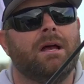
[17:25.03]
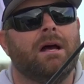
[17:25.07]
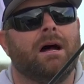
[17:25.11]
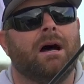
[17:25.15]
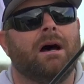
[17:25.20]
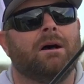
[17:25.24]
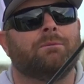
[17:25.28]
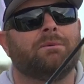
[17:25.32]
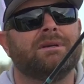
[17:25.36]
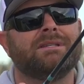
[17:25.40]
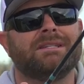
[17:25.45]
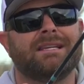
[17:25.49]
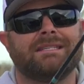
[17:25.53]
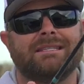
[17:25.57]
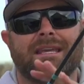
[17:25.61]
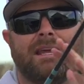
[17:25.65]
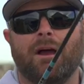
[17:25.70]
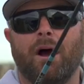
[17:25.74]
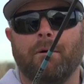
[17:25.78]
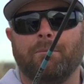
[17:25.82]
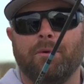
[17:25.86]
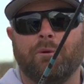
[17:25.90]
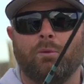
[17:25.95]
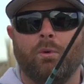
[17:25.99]
Uh, reason I say
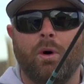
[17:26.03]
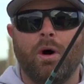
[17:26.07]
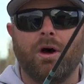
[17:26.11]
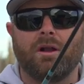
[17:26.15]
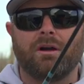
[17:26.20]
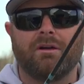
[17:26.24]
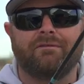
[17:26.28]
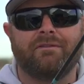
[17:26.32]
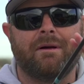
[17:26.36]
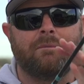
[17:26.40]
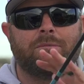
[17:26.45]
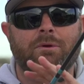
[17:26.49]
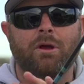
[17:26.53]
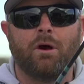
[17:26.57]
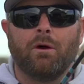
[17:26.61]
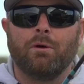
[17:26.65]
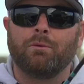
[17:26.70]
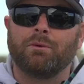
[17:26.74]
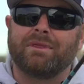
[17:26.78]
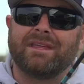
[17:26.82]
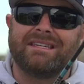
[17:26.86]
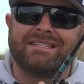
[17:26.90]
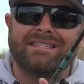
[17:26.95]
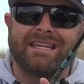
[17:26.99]
open water, if I'm going
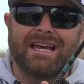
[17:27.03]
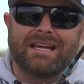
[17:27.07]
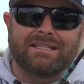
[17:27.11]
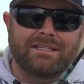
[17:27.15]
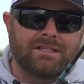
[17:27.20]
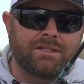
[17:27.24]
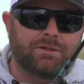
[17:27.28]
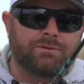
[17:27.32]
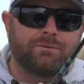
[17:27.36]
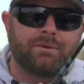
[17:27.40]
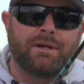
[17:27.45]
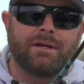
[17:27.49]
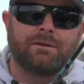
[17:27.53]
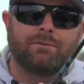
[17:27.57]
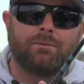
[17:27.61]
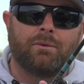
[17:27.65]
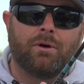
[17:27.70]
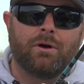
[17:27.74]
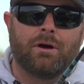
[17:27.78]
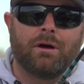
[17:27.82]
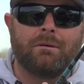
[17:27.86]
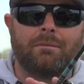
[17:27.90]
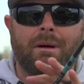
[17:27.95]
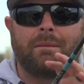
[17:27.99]
with a Texas rigged
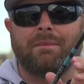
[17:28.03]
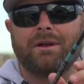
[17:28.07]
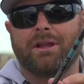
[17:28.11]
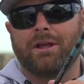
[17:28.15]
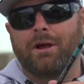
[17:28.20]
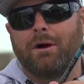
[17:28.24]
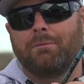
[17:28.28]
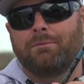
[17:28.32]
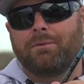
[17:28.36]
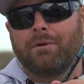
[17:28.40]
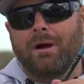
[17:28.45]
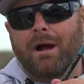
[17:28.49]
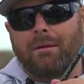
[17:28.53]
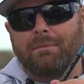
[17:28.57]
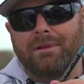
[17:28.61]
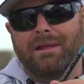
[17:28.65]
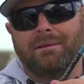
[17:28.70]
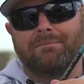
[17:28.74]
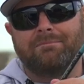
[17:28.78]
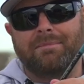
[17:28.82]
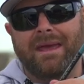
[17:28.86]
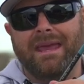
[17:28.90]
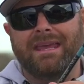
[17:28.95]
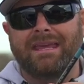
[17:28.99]
worm, I'm gonna go probably
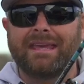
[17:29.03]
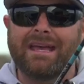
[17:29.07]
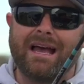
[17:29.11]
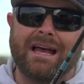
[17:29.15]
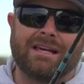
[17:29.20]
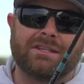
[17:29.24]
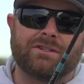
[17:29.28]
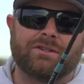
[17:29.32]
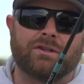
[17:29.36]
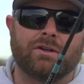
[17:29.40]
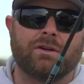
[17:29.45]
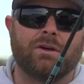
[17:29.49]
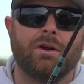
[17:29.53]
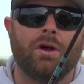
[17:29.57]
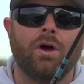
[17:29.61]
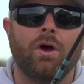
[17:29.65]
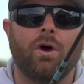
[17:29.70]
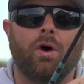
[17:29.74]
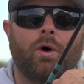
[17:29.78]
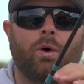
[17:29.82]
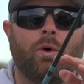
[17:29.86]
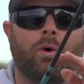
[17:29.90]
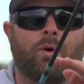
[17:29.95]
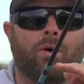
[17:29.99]
a bait caster
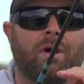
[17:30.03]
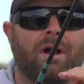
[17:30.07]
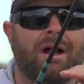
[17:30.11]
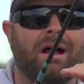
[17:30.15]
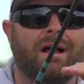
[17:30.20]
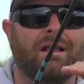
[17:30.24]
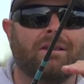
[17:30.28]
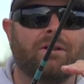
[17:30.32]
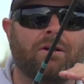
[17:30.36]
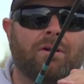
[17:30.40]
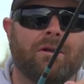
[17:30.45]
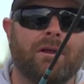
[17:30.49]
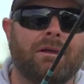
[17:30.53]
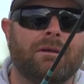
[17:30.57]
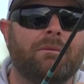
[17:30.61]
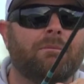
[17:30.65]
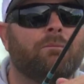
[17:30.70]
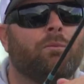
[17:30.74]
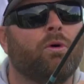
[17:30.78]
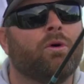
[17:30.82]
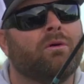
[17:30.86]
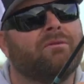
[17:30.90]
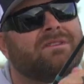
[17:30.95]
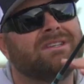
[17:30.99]
or a little
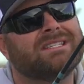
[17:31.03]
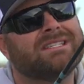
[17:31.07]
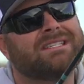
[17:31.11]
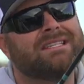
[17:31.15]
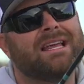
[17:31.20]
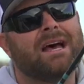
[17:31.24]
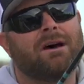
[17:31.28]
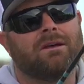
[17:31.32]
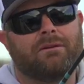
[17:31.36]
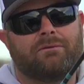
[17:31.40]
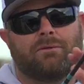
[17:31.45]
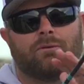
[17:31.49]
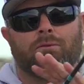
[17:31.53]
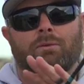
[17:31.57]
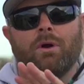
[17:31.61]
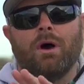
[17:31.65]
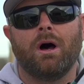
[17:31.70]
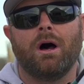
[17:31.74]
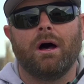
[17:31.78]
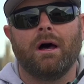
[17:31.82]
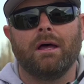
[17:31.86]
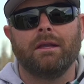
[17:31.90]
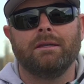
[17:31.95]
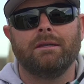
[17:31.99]
more of a stout of a
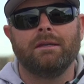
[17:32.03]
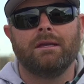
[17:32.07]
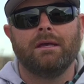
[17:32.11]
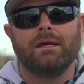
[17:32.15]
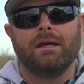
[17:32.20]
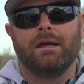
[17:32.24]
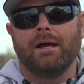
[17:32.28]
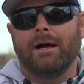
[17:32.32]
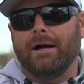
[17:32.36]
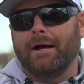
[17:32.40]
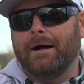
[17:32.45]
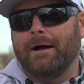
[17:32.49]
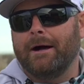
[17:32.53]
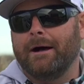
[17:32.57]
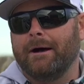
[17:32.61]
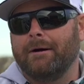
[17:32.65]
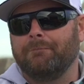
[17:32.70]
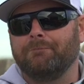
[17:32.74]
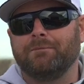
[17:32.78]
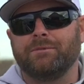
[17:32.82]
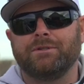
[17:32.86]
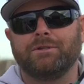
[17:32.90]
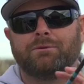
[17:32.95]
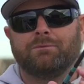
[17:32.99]
rod
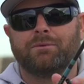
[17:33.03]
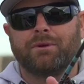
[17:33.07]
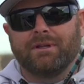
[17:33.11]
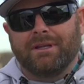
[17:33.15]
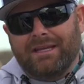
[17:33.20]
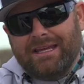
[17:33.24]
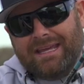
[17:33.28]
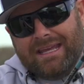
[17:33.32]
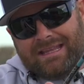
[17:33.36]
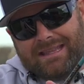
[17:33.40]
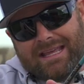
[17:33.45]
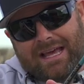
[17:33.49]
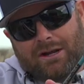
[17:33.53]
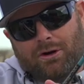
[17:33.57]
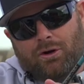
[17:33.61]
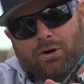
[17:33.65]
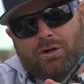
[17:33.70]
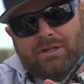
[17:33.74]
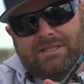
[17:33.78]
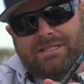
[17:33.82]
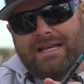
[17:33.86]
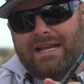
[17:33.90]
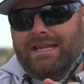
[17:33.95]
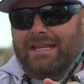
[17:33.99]
um, to really get that
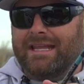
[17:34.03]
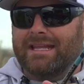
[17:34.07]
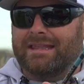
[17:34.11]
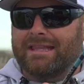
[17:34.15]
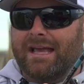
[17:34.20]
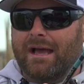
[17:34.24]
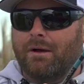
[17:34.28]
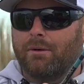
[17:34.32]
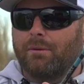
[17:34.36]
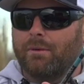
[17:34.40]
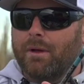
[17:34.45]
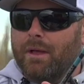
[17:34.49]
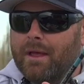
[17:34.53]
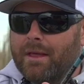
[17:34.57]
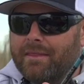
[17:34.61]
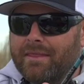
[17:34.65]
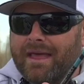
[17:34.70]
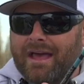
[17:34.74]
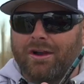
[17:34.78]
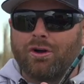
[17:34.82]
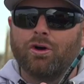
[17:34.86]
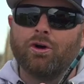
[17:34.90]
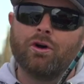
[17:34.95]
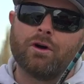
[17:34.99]
hook set and get that,
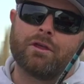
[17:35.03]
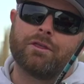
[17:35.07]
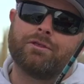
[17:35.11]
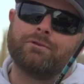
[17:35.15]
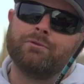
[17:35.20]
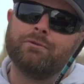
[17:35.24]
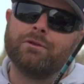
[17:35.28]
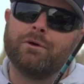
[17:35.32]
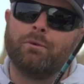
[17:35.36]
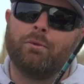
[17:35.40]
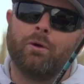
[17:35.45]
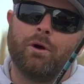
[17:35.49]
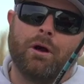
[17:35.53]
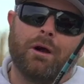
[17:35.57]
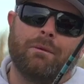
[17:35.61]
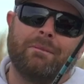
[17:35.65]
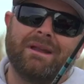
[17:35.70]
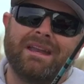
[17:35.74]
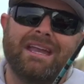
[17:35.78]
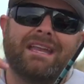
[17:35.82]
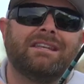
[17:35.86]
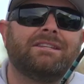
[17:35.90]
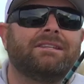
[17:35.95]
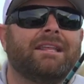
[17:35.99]
that hook through the worm
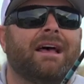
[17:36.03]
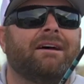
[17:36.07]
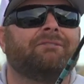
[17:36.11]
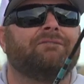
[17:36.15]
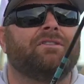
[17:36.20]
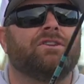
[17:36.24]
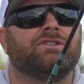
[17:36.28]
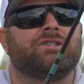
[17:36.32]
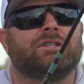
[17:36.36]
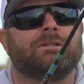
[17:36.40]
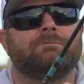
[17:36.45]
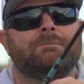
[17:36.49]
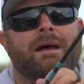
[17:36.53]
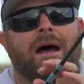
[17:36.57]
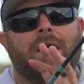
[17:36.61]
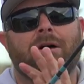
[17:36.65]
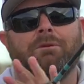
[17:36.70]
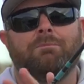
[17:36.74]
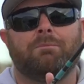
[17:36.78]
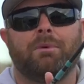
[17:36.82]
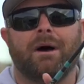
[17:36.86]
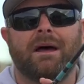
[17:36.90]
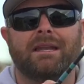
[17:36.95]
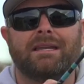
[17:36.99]
and into that fish's mouth.
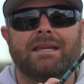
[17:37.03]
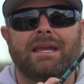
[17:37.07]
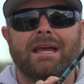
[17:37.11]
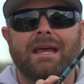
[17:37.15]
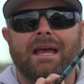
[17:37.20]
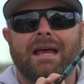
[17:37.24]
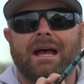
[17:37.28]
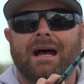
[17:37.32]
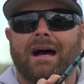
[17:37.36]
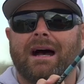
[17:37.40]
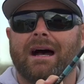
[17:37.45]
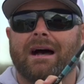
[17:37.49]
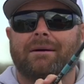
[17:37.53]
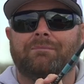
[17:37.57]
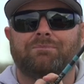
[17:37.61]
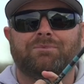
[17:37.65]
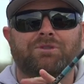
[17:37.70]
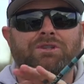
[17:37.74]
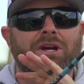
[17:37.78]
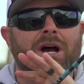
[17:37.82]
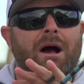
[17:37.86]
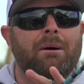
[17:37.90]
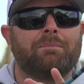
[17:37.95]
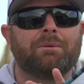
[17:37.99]
But uh,
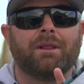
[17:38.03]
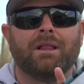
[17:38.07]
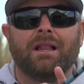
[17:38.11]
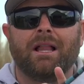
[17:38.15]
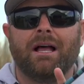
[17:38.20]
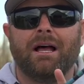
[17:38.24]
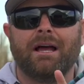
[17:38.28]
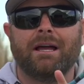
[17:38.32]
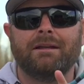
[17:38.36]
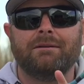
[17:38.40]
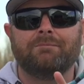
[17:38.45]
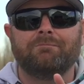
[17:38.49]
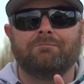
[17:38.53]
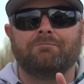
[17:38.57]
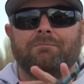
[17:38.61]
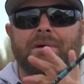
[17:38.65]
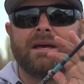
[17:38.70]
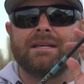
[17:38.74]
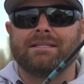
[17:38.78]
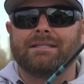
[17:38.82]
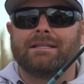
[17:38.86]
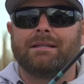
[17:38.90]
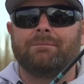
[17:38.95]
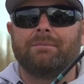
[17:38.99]
top of the line,
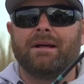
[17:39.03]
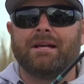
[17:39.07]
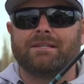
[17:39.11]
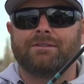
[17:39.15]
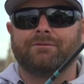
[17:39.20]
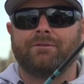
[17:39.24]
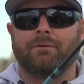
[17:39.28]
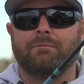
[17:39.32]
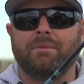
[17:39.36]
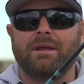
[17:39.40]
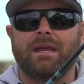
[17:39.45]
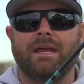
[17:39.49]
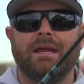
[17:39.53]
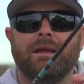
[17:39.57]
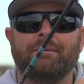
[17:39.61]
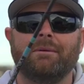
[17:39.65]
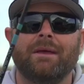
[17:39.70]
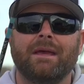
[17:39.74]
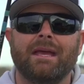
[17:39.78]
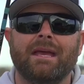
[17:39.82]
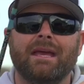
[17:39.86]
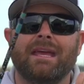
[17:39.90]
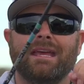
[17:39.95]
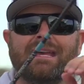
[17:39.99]
best of the best for me
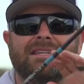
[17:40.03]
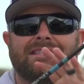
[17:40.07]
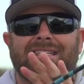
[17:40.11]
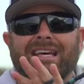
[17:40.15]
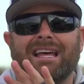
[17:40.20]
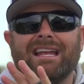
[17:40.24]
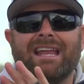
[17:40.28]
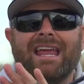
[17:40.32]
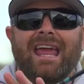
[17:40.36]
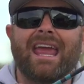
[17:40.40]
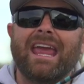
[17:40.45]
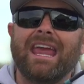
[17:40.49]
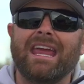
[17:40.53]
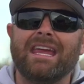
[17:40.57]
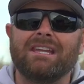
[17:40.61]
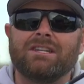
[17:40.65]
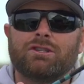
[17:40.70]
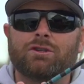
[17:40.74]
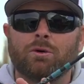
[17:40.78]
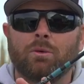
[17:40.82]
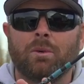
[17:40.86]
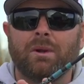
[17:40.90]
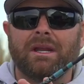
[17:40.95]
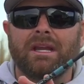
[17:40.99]
is that eight
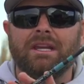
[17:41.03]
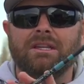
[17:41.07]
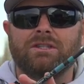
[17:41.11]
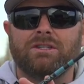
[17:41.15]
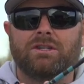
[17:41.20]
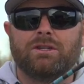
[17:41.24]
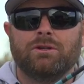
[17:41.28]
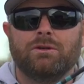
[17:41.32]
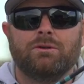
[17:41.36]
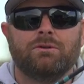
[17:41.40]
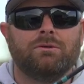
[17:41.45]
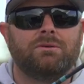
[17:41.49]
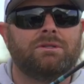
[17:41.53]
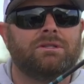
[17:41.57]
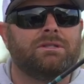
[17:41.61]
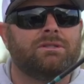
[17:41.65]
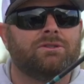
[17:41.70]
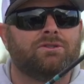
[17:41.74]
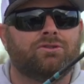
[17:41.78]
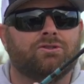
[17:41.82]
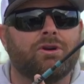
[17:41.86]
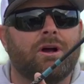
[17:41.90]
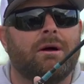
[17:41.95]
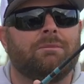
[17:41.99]
twenty-two
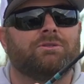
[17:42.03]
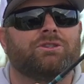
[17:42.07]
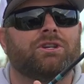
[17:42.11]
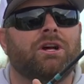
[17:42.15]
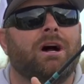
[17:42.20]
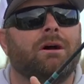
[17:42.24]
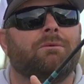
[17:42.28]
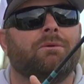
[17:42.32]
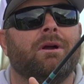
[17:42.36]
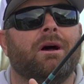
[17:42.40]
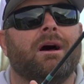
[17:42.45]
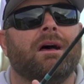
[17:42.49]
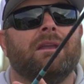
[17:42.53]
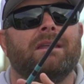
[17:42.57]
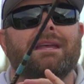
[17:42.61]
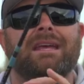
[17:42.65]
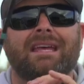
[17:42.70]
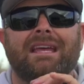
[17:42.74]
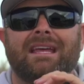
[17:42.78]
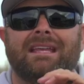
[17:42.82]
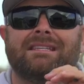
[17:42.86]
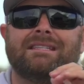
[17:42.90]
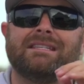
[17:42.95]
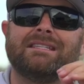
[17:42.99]
drop shot rod.
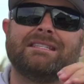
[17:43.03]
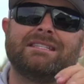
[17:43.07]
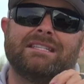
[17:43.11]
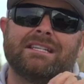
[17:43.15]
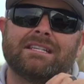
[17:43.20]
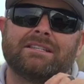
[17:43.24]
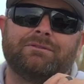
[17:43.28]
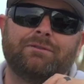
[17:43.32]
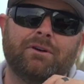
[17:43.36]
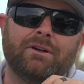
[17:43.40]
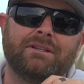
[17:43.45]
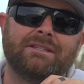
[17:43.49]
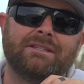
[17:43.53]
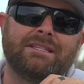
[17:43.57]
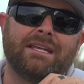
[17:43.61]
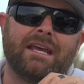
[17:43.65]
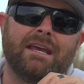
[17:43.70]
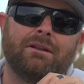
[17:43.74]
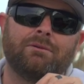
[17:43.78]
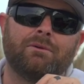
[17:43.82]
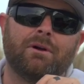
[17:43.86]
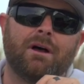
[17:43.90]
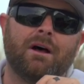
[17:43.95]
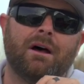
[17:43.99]
It's a six foot
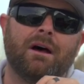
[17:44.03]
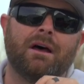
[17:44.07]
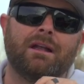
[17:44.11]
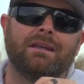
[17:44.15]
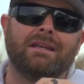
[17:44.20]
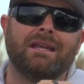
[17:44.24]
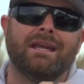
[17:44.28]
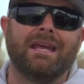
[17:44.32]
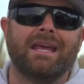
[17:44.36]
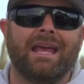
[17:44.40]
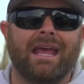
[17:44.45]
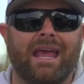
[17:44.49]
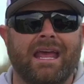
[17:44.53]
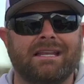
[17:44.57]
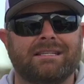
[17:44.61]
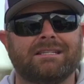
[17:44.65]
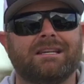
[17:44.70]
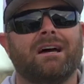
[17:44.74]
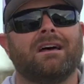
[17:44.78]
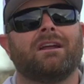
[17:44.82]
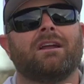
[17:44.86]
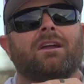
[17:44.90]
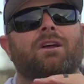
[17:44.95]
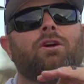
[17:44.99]
ten rod. It's
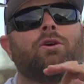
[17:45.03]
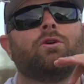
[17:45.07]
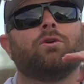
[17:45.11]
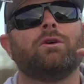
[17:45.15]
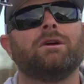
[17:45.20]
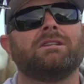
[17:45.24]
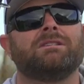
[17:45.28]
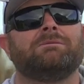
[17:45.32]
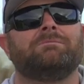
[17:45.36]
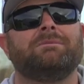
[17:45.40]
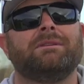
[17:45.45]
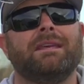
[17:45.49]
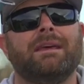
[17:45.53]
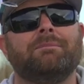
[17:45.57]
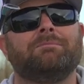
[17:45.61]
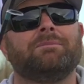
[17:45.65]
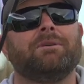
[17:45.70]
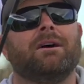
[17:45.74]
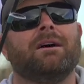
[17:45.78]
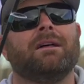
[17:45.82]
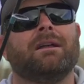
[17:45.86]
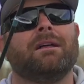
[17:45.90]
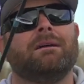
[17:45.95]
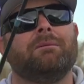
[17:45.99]
got a crisp tip
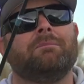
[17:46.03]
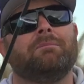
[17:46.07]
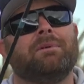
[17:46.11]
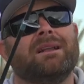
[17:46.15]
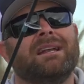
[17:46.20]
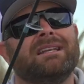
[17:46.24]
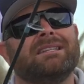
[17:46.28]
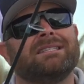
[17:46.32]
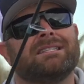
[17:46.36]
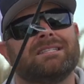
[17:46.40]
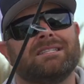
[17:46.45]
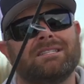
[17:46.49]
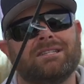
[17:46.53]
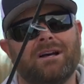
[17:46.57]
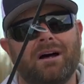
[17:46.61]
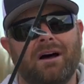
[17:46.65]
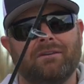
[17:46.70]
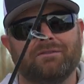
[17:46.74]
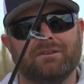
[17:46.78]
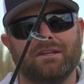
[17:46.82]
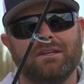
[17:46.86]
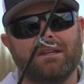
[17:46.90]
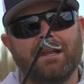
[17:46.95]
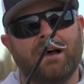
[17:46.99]
on it, but it's
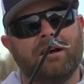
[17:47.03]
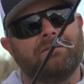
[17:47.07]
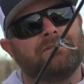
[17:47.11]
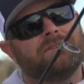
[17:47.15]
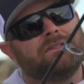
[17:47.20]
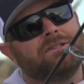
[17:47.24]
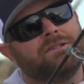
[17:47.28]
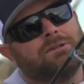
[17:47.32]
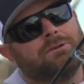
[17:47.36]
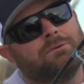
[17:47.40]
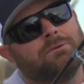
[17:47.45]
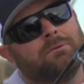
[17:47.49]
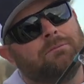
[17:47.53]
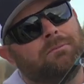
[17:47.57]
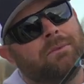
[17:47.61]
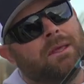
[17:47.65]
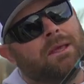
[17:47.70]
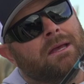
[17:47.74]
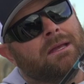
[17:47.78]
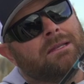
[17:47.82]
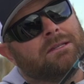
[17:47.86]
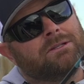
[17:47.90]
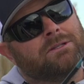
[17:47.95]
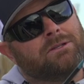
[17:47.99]
soft enough to,
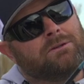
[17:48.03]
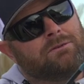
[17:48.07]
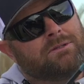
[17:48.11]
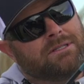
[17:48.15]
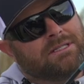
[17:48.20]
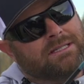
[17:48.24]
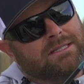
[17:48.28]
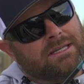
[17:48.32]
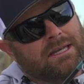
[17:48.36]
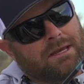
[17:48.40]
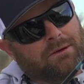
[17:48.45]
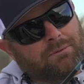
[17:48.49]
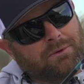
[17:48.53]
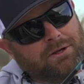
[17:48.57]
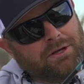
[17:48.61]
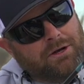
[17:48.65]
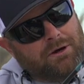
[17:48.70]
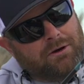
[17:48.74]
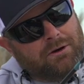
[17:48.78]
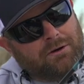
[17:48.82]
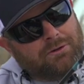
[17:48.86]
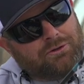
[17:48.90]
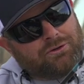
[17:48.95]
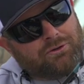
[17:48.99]
to see when
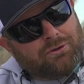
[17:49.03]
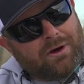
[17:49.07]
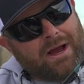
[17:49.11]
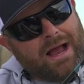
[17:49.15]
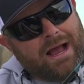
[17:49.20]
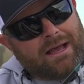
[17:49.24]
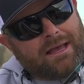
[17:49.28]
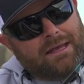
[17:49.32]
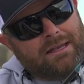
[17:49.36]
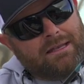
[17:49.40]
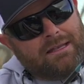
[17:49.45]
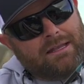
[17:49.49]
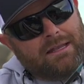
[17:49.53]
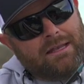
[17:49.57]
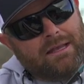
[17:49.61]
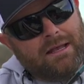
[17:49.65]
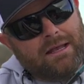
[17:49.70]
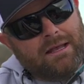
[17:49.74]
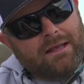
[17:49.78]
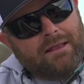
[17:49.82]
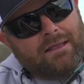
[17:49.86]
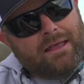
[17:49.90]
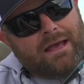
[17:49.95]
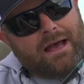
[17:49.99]
you're dragging
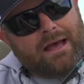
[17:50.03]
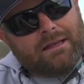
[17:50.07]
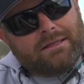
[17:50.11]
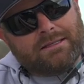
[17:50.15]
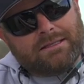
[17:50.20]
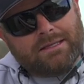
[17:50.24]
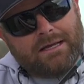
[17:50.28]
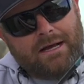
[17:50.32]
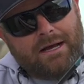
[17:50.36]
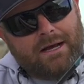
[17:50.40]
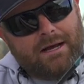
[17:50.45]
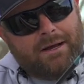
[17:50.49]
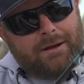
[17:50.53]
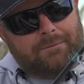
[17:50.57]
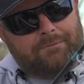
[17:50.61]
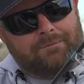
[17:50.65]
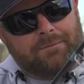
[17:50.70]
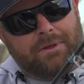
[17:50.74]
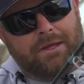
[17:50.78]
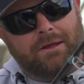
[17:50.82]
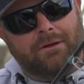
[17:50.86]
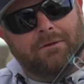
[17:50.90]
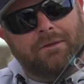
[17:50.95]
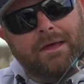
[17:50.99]
that, uh,
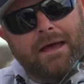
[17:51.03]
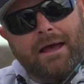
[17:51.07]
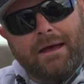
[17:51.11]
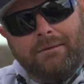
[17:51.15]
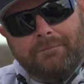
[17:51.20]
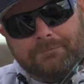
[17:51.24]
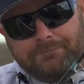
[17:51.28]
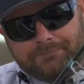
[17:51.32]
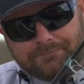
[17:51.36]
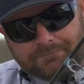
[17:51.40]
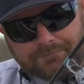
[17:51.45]
you know, that,